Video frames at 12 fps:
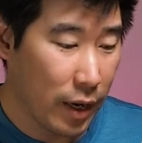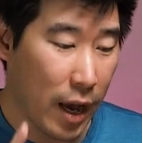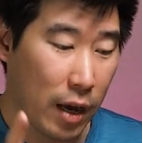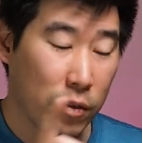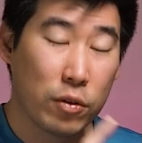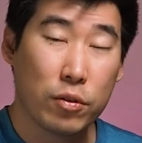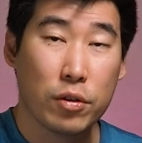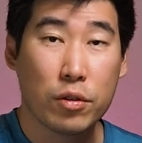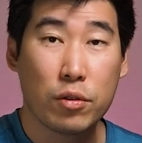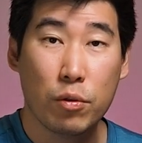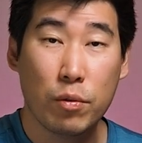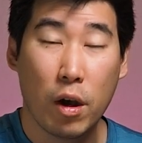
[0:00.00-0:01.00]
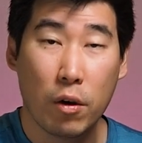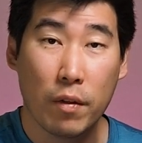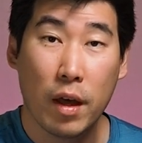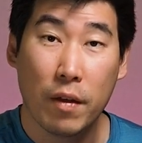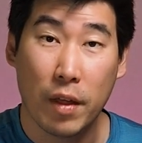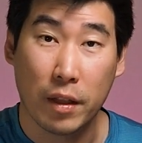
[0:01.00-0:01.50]
Now just do
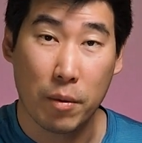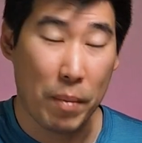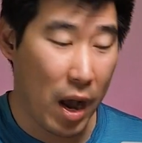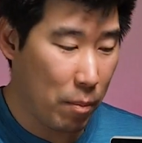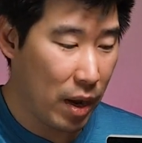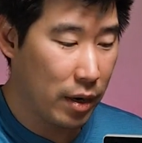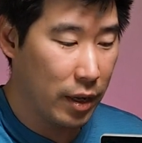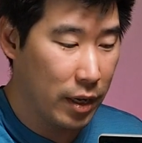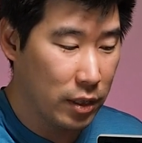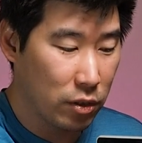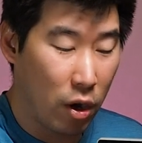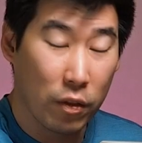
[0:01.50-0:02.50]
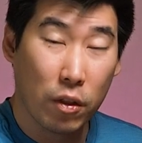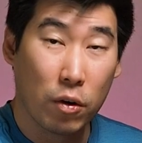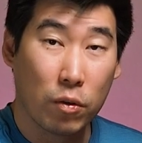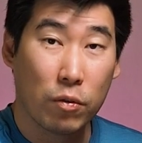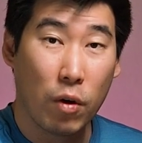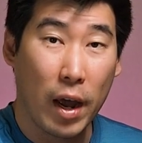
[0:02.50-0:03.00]
note that the power button is on
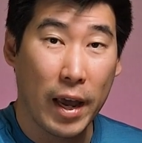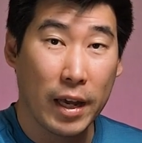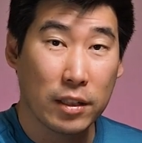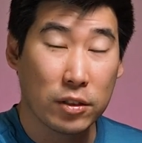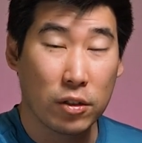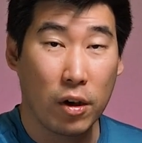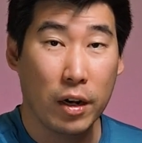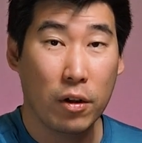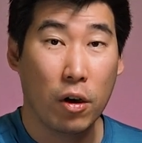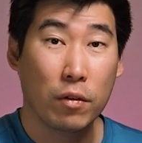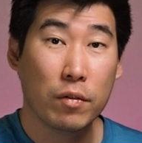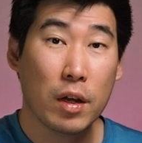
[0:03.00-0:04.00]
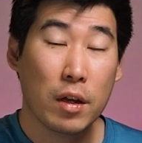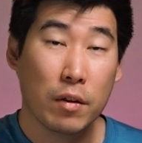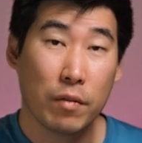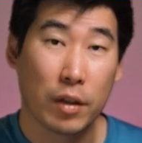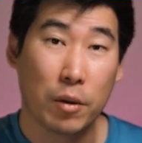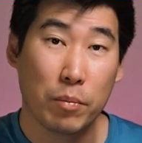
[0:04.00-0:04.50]
the right hand side of
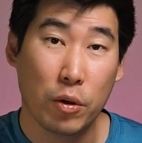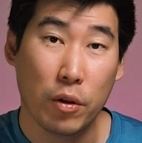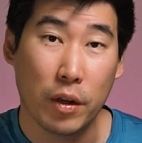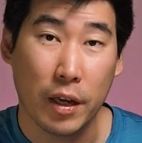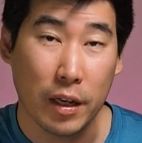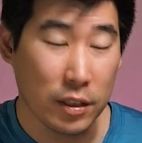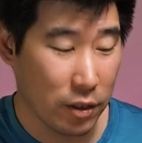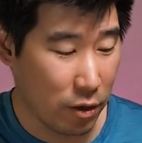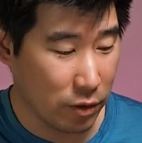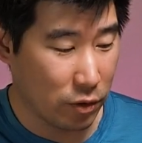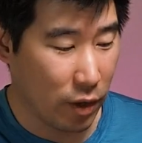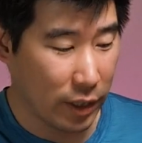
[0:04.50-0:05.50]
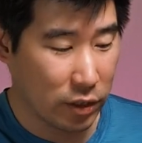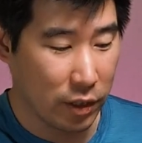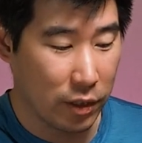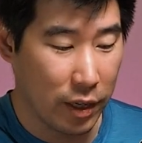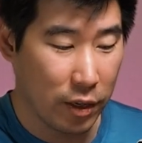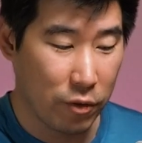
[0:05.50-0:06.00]
the computer here, so it's
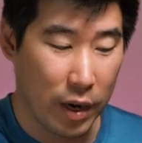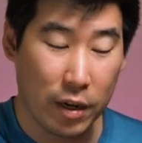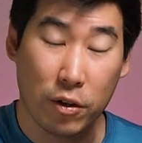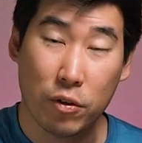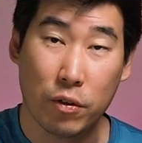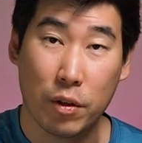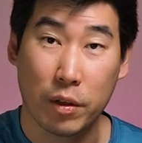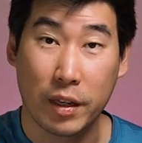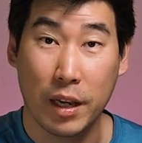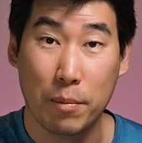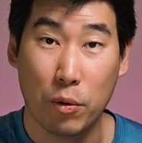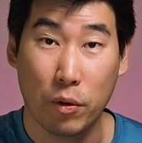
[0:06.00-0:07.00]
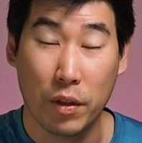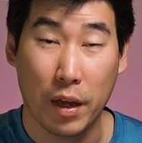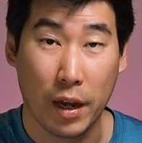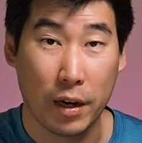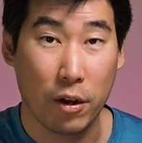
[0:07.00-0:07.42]
nicely integrated into the keyboard there.